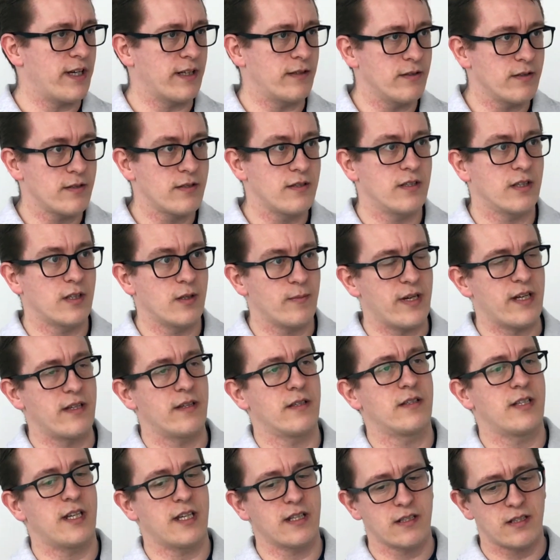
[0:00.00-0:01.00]
We're agnostic about
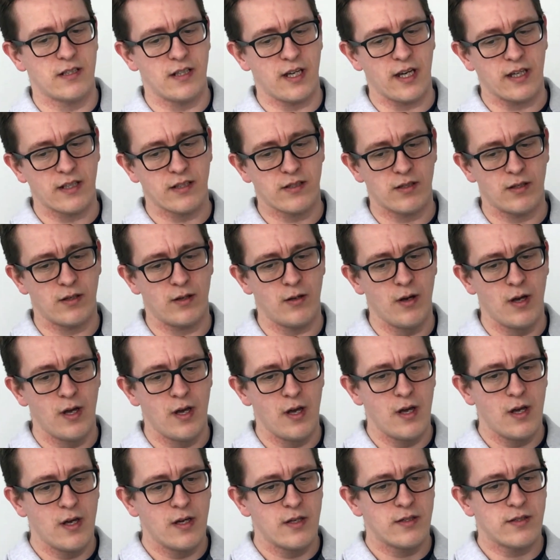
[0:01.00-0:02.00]
the tech stack, so
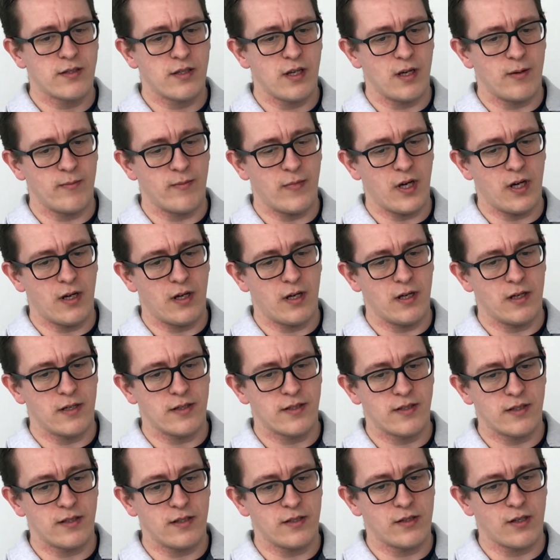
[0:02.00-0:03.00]
some are
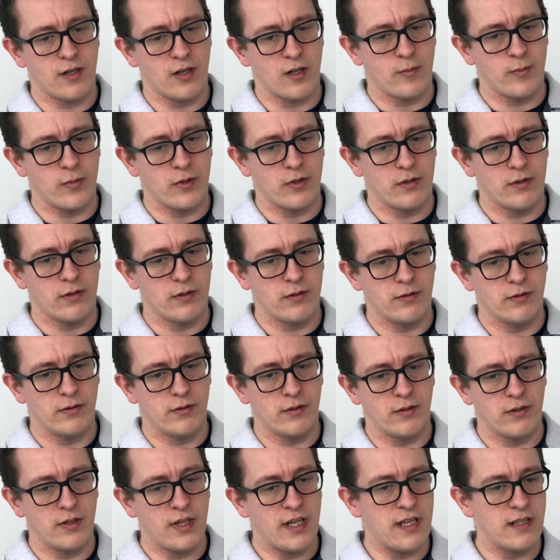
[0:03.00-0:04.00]
C# on
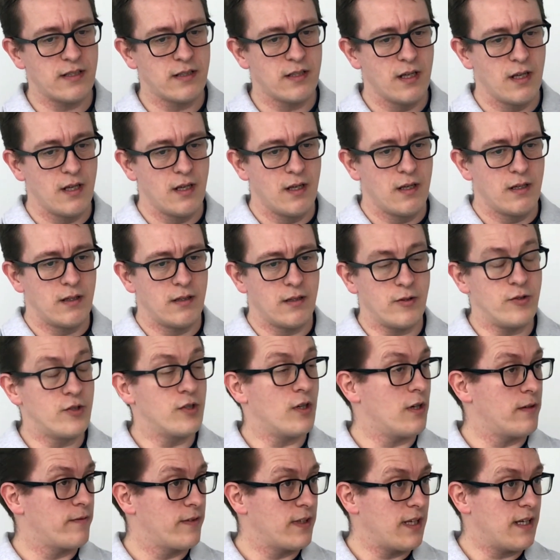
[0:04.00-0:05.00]
.NET, no
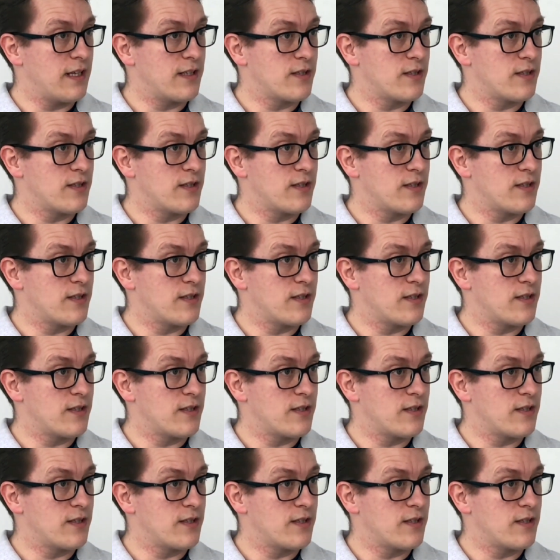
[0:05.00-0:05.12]
Java